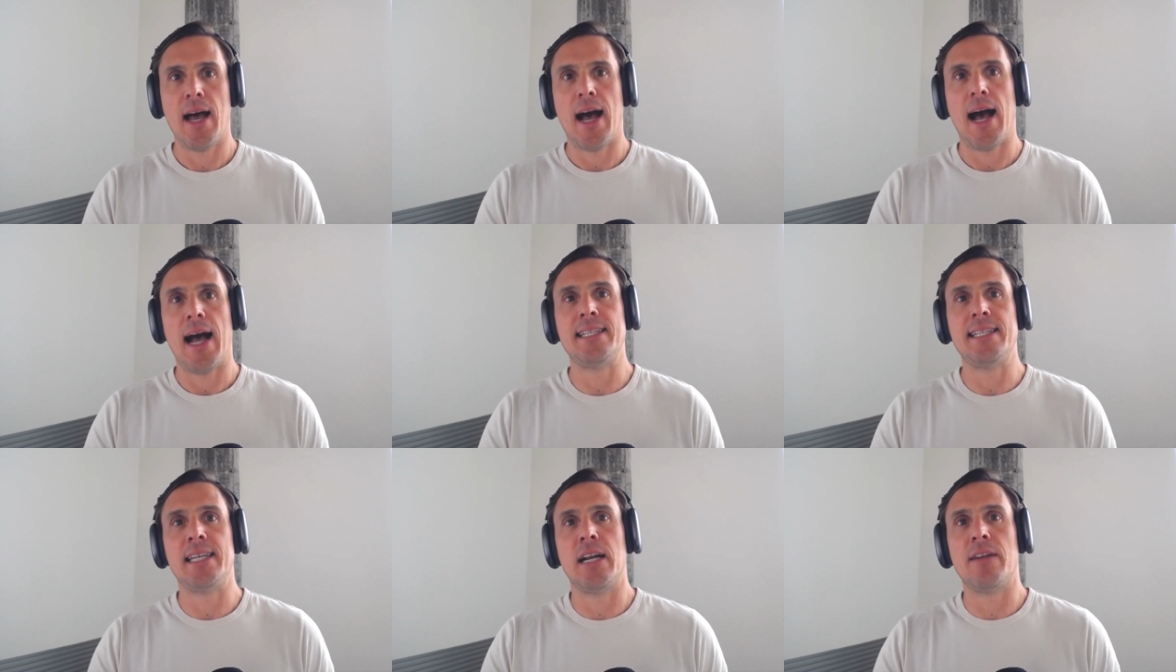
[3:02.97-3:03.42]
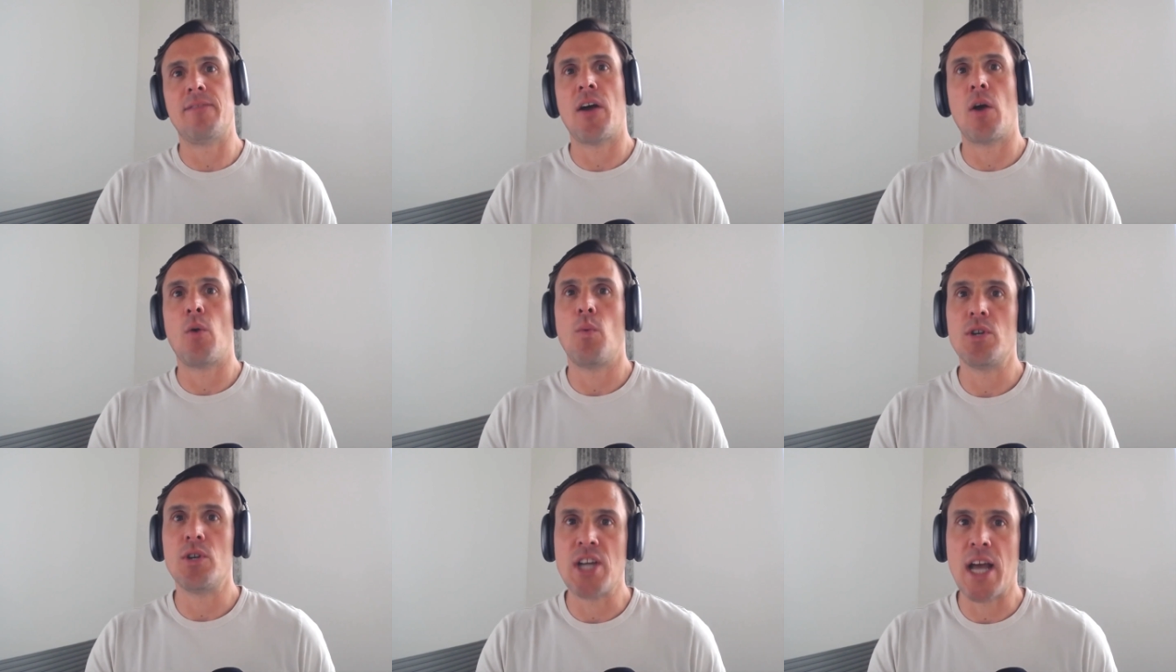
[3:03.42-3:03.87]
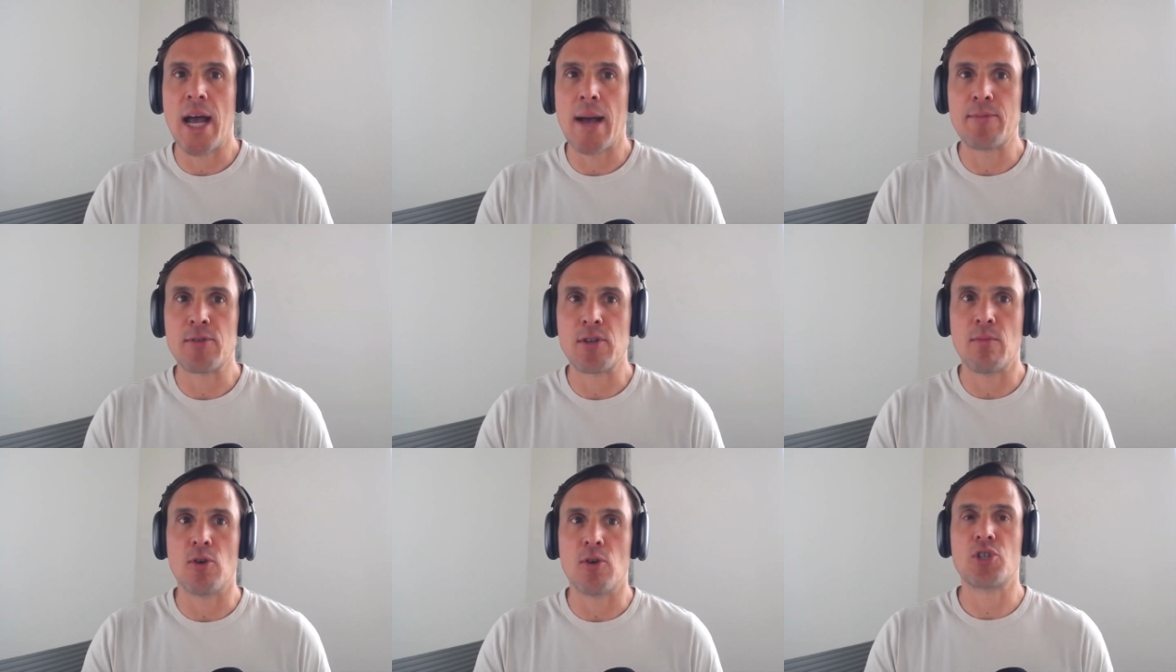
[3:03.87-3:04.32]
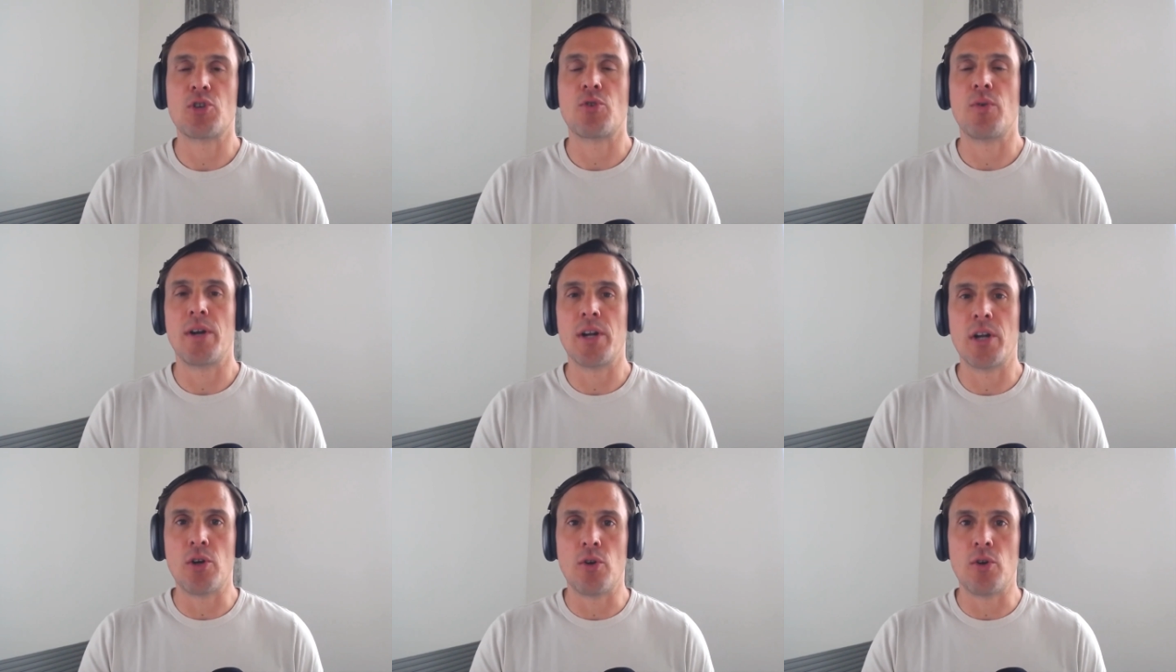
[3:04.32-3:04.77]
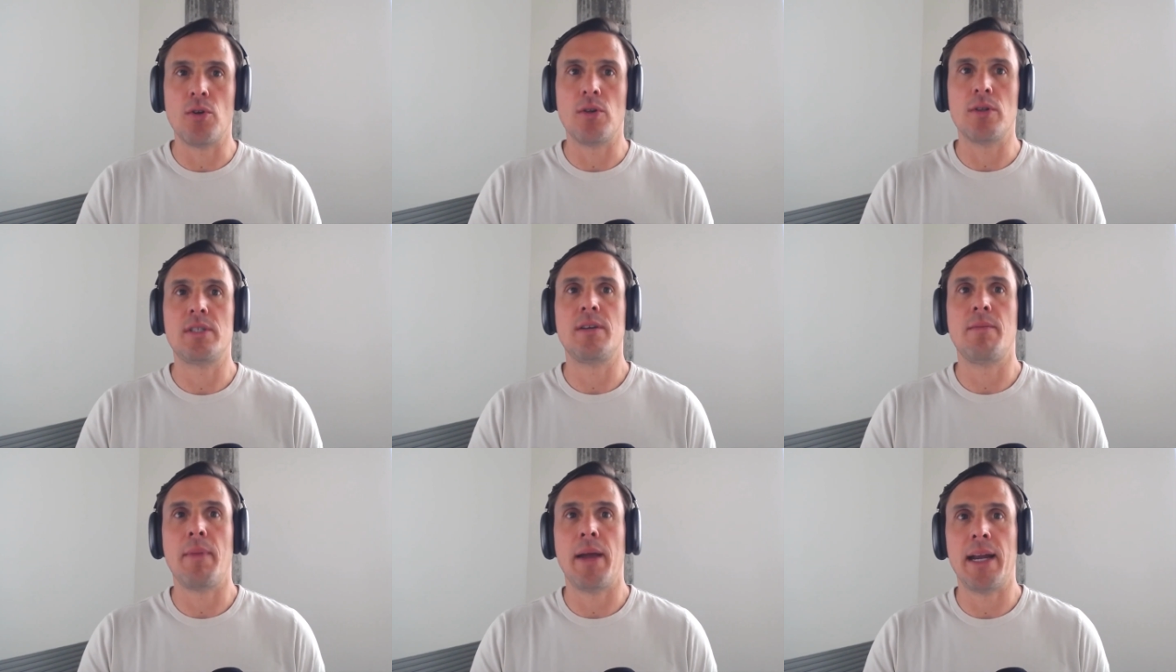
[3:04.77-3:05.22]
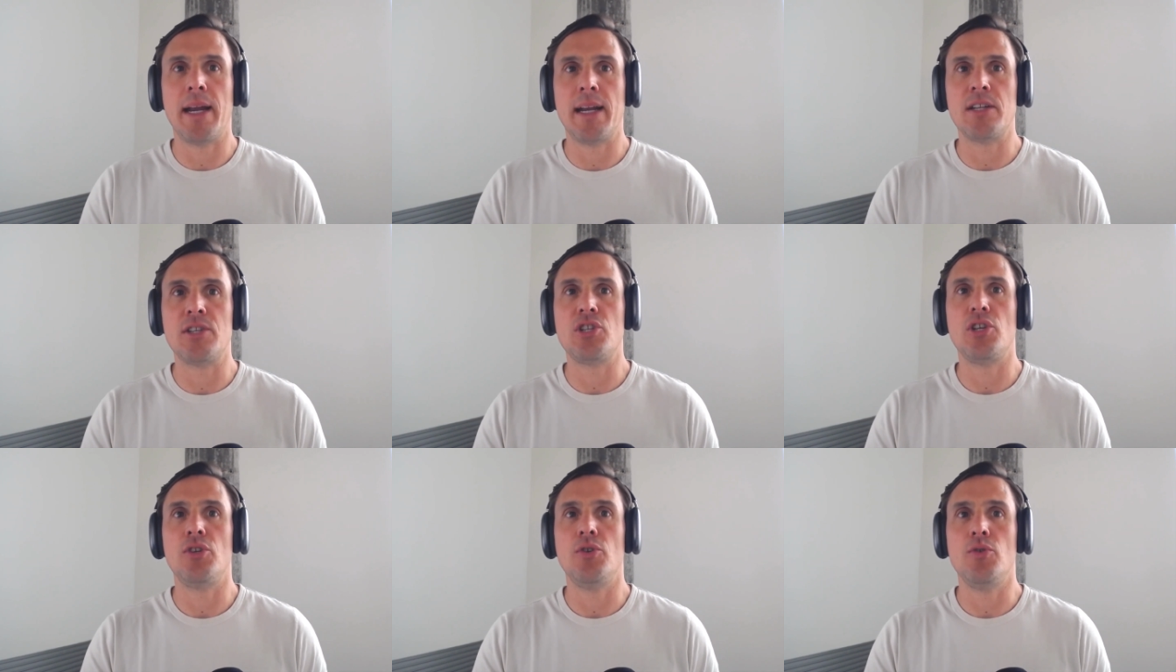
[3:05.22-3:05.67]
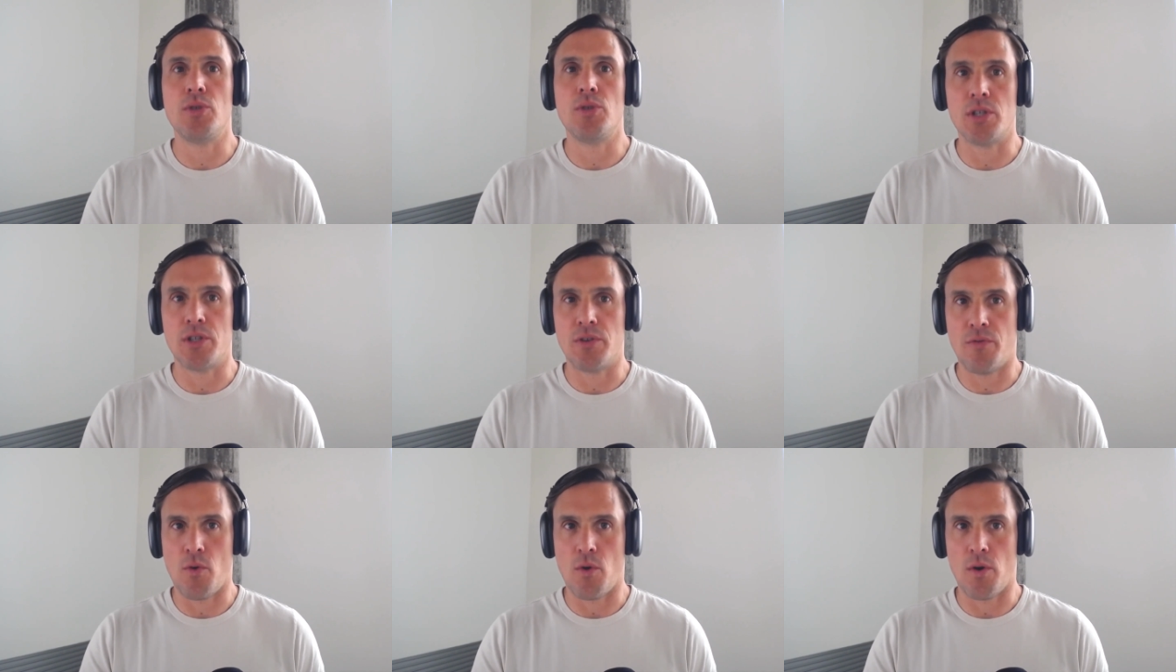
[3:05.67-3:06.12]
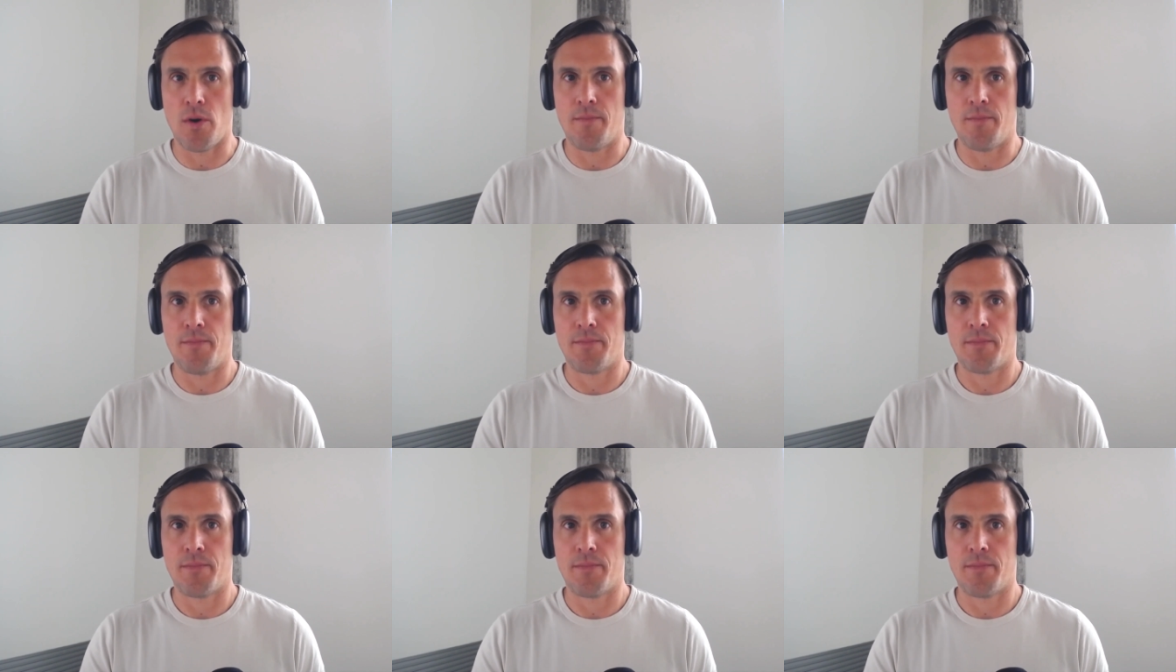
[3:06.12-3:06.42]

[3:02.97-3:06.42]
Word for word: Identify which apps are most critical to manage usage for,